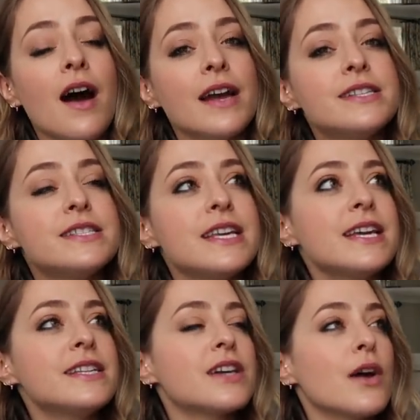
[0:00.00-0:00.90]
I
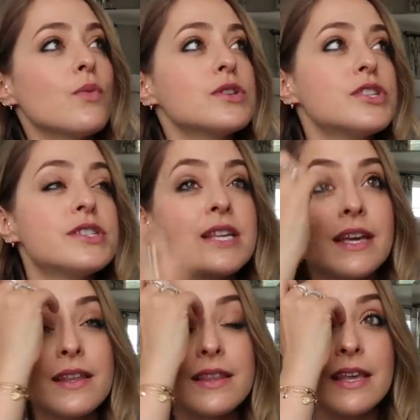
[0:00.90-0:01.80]
was
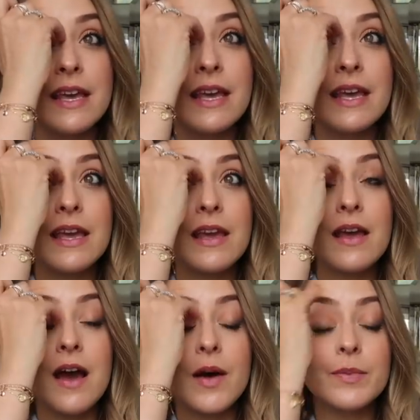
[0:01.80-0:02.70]
using the